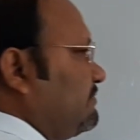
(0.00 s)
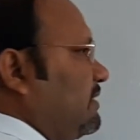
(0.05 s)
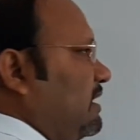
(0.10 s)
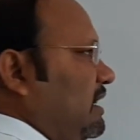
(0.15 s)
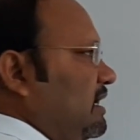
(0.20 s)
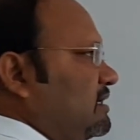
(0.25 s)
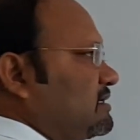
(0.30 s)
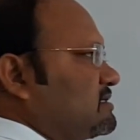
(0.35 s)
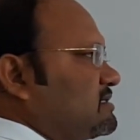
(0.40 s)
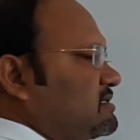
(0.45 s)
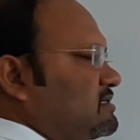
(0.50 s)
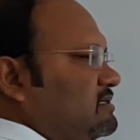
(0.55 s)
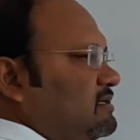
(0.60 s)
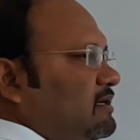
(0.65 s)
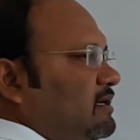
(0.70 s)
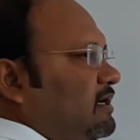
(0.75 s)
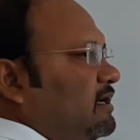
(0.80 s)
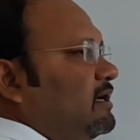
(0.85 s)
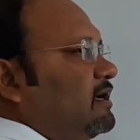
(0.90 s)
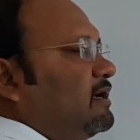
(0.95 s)

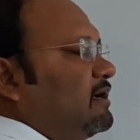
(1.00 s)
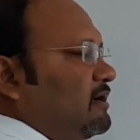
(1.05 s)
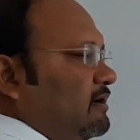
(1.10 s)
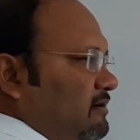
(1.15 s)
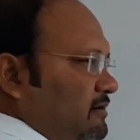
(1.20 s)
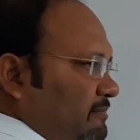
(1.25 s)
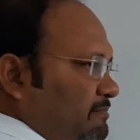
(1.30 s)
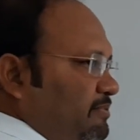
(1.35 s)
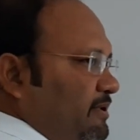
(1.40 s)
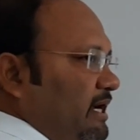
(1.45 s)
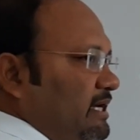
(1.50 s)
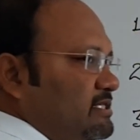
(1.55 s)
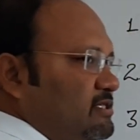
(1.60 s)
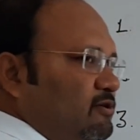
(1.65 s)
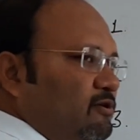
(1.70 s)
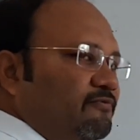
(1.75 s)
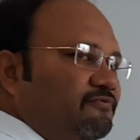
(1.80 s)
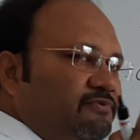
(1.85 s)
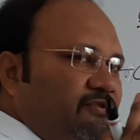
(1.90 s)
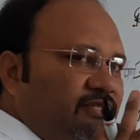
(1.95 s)
marks, comprising
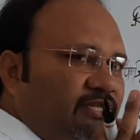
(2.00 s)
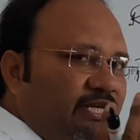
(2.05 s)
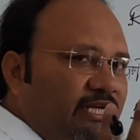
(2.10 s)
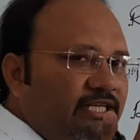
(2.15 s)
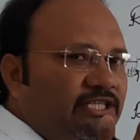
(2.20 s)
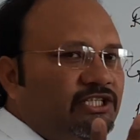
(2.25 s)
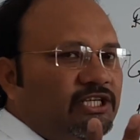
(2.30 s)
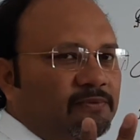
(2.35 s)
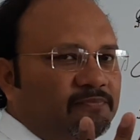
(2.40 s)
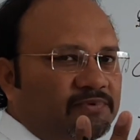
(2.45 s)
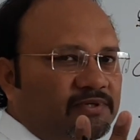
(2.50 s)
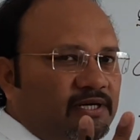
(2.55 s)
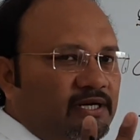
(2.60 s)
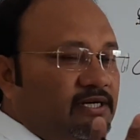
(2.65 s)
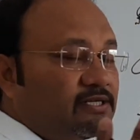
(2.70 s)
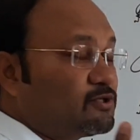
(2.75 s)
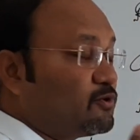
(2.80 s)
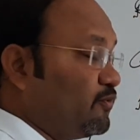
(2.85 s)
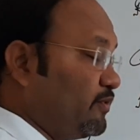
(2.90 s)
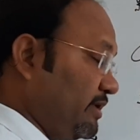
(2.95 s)
of 3
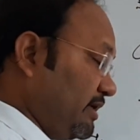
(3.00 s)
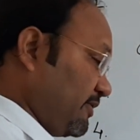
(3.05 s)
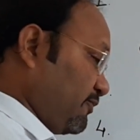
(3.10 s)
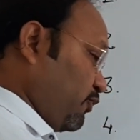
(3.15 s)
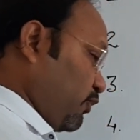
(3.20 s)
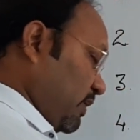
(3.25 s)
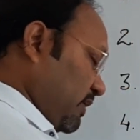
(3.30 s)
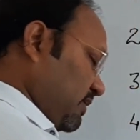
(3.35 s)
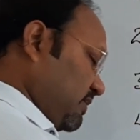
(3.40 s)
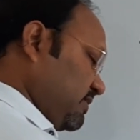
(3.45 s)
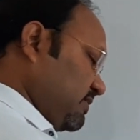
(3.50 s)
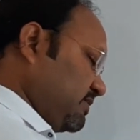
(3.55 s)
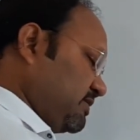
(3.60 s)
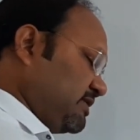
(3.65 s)
chapters, where one